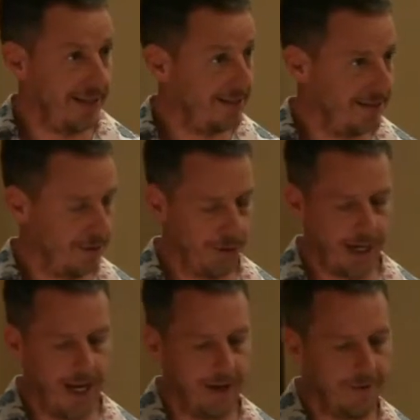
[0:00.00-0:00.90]
isn't
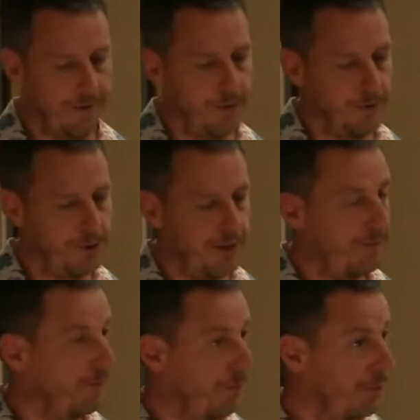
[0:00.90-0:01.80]
organic food
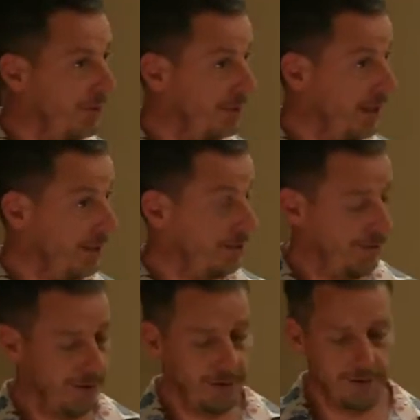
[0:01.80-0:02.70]
shipped from three states
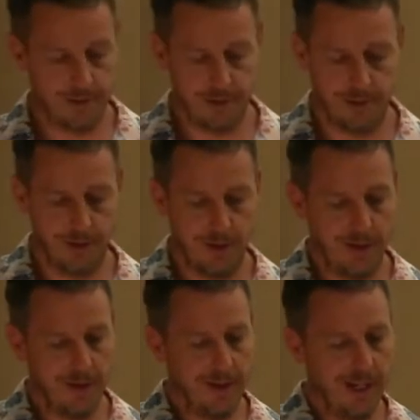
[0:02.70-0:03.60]
over.
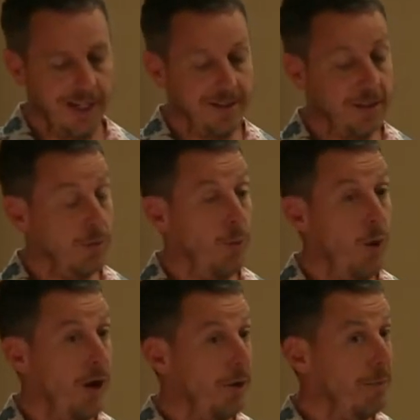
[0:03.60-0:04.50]
It isn't
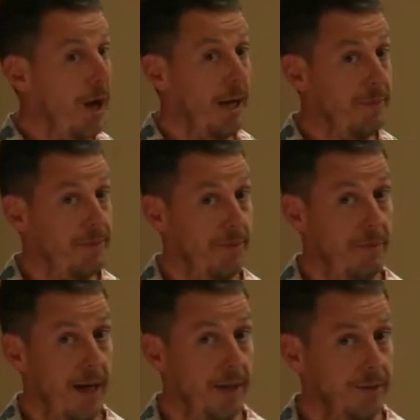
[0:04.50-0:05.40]
water piped from
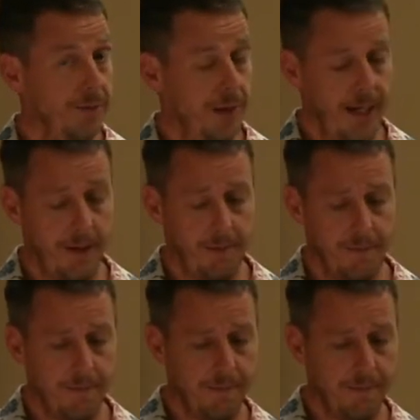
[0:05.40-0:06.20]
miles away.